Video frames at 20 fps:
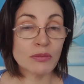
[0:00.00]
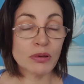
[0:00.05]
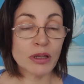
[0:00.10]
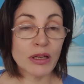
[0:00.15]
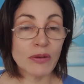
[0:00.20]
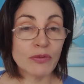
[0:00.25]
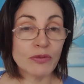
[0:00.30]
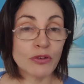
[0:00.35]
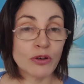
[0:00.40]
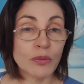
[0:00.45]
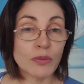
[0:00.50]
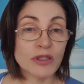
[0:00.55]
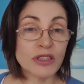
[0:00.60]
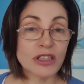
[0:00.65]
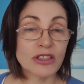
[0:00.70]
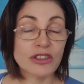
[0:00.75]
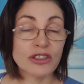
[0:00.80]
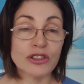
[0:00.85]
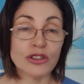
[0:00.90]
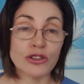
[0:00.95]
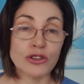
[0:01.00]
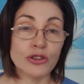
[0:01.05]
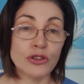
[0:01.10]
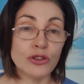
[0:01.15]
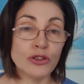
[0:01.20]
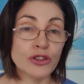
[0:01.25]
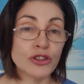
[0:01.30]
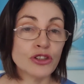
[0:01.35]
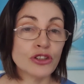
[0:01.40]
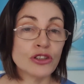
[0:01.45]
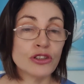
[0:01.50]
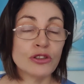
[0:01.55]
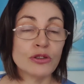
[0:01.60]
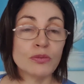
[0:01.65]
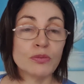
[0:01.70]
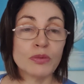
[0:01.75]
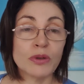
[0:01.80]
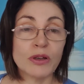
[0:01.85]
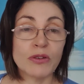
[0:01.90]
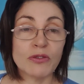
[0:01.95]
platforms such as
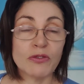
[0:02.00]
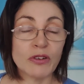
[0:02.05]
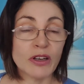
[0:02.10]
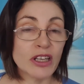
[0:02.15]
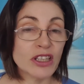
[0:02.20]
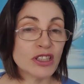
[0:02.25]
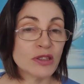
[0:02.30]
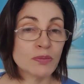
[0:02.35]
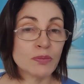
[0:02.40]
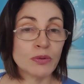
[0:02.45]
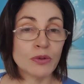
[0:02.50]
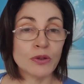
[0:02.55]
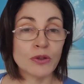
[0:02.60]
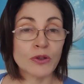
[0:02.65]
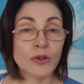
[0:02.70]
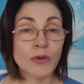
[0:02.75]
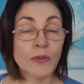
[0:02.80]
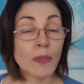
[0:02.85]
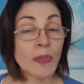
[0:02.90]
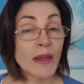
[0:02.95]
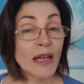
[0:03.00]
YouTube, Facebook,